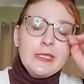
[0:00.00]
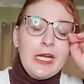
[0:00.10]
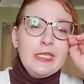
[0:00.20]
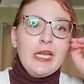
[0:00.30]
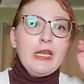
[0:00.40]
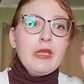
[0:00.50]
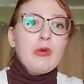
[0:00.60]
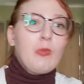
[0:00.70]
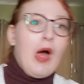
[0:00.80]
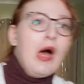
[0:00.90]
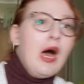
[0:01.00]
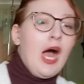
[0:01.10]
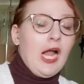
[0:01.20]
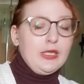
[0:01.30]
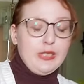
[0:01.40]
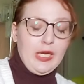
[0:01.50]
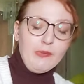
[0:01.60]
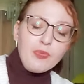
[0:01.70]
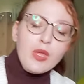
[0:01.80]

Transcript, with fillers: continue watching.